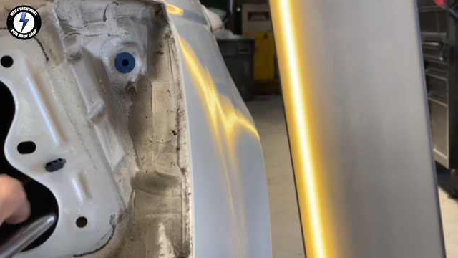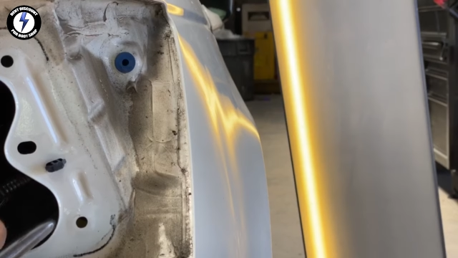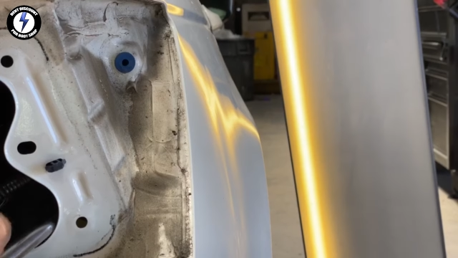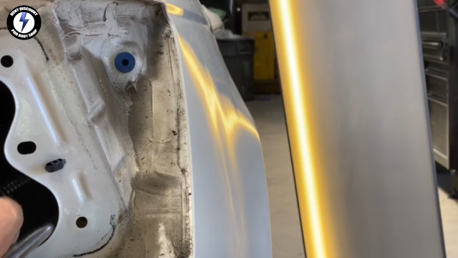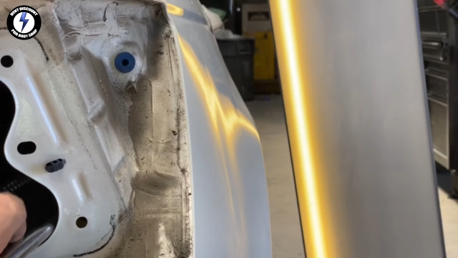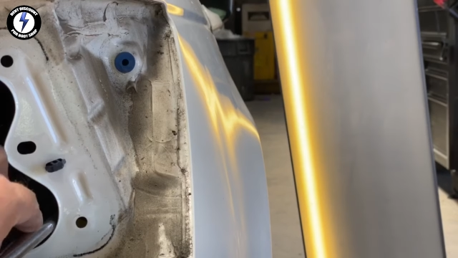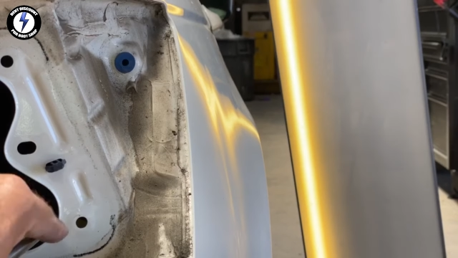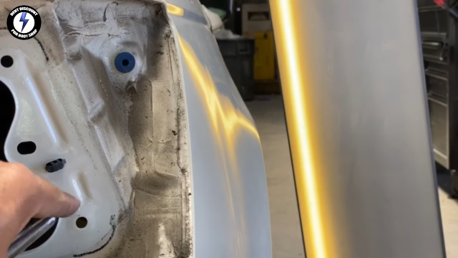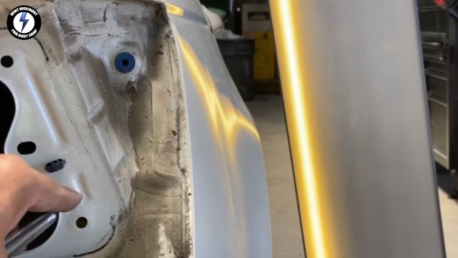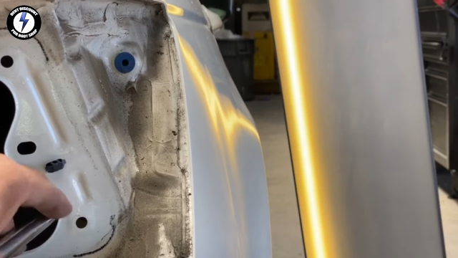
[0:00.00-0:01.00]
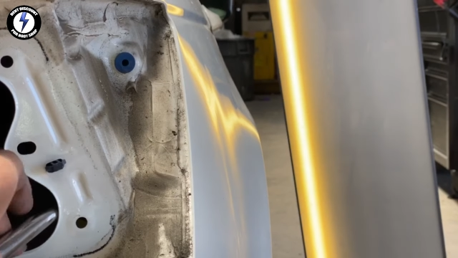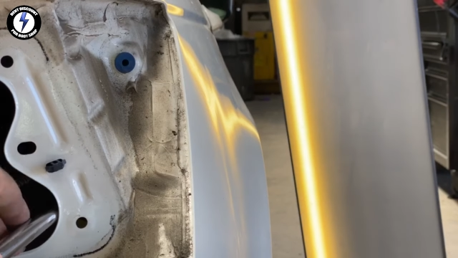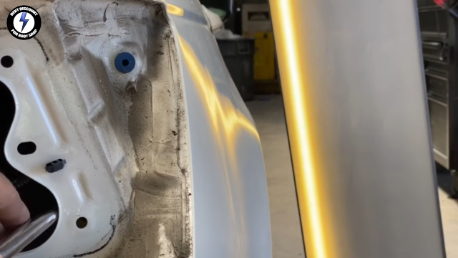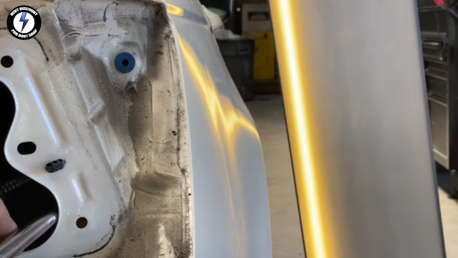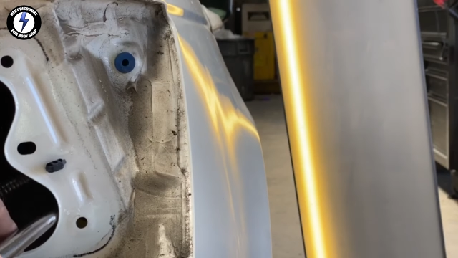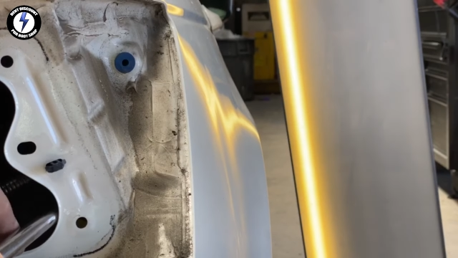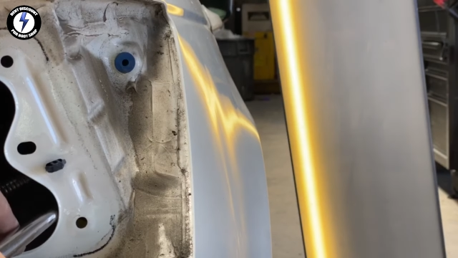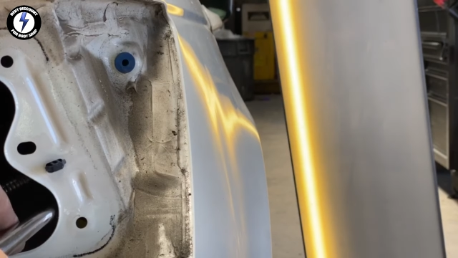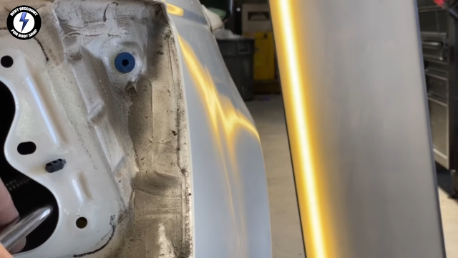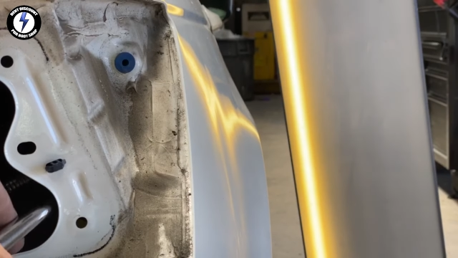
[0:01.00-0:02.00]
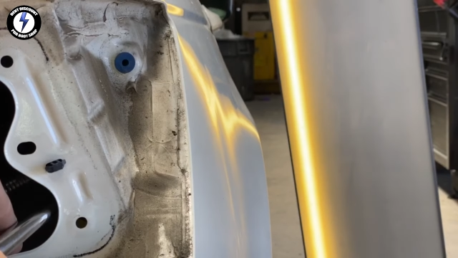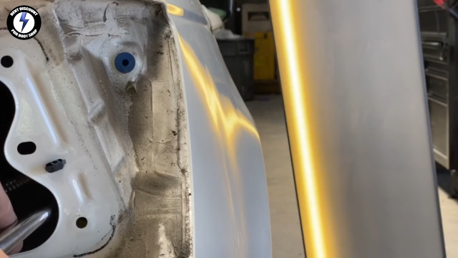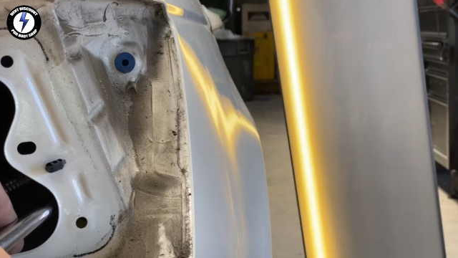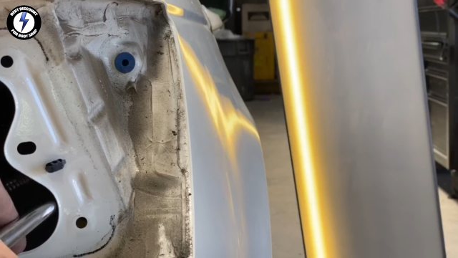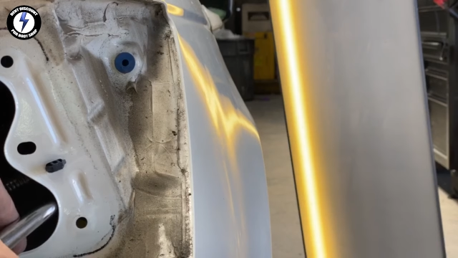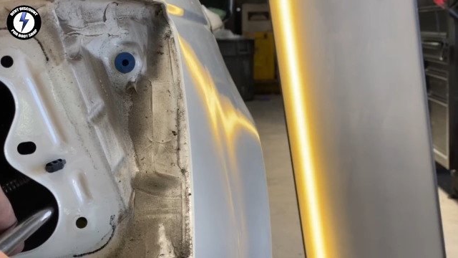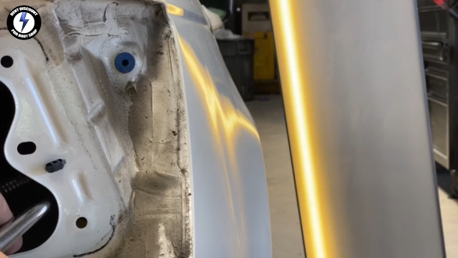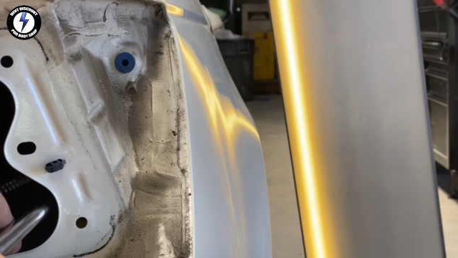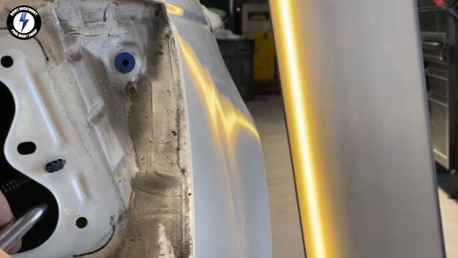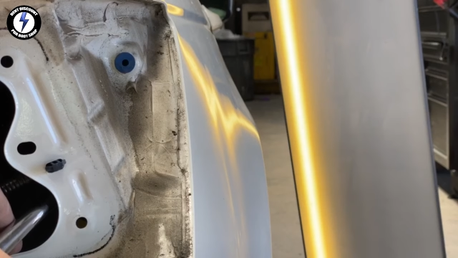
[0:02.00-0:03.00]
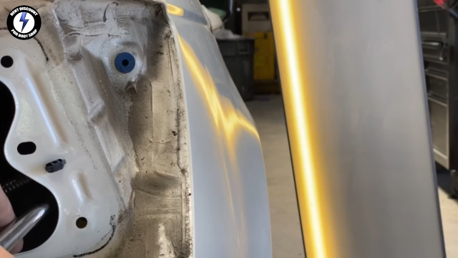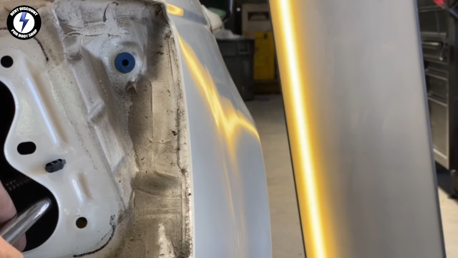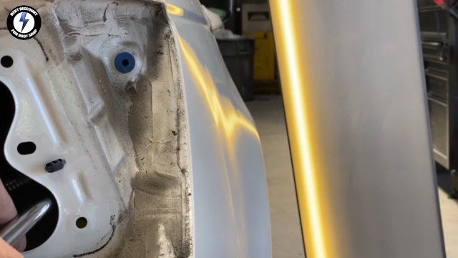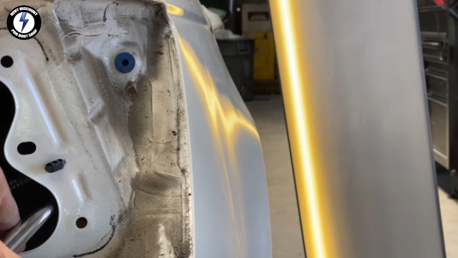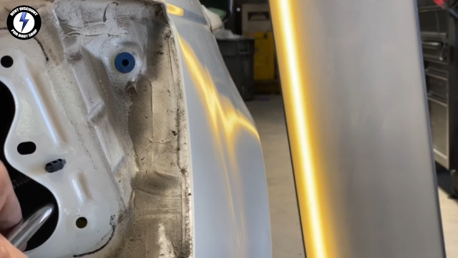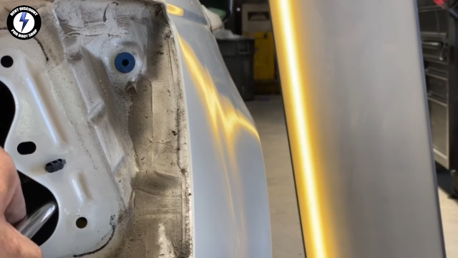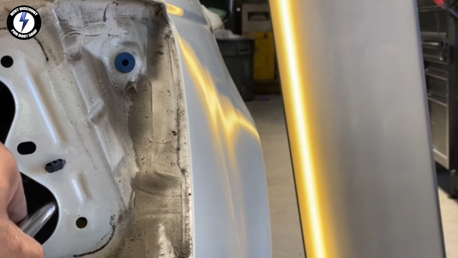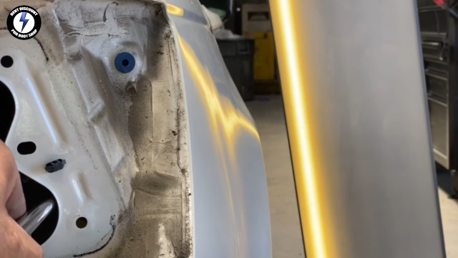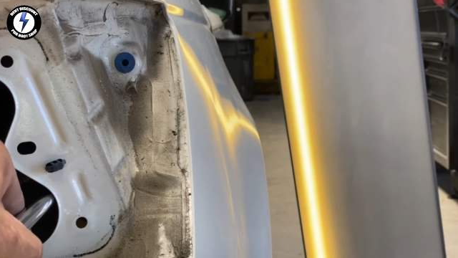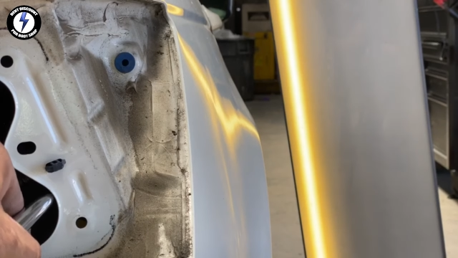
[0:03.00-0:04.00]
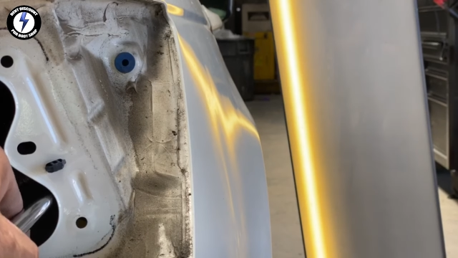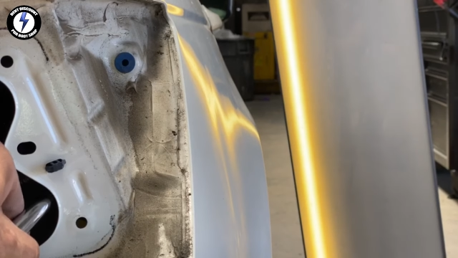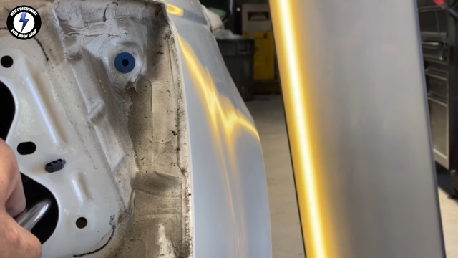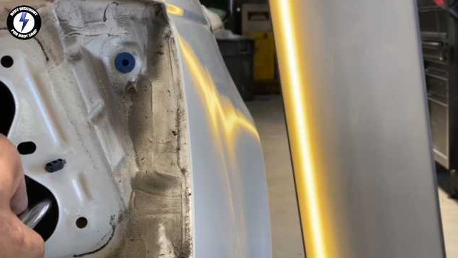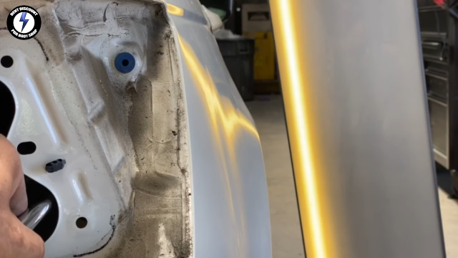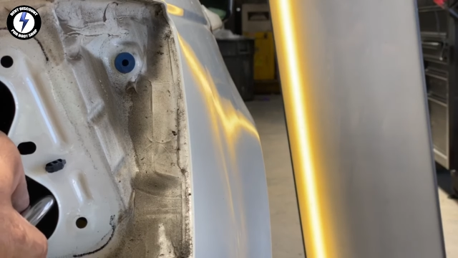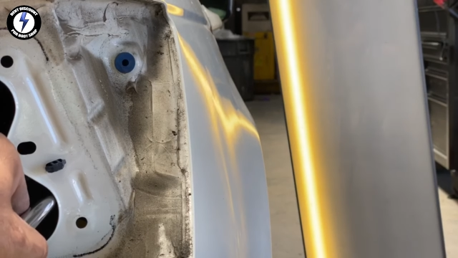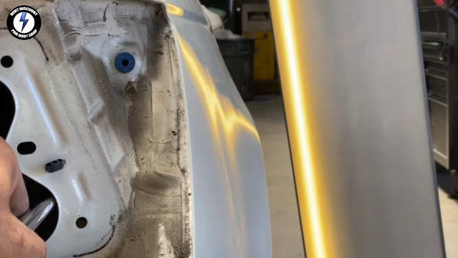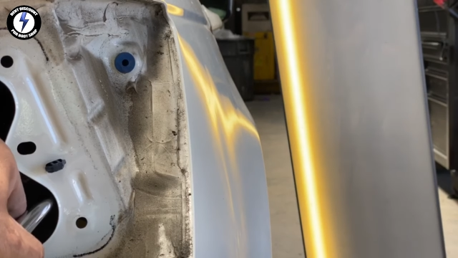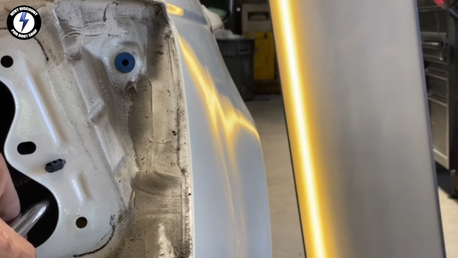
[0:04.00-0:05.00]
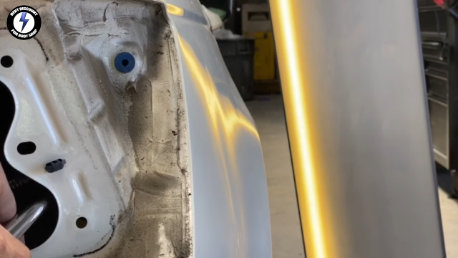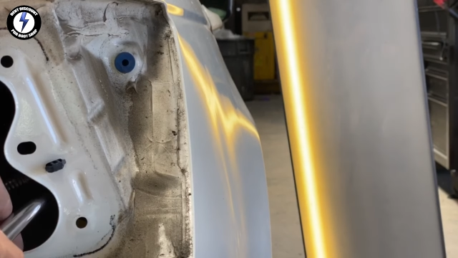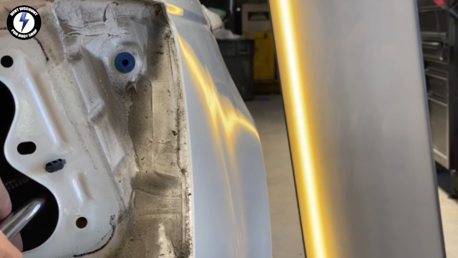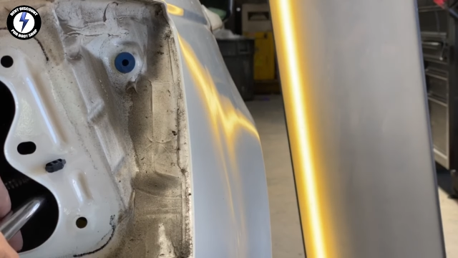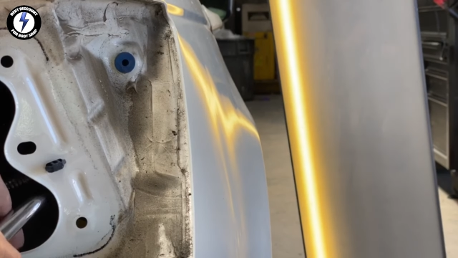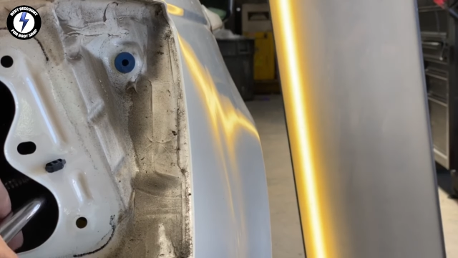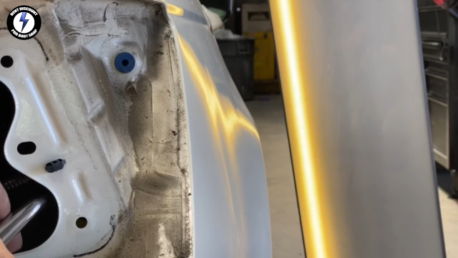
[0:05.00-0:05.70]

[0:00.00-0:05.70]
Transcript: [unreadable: no face in view]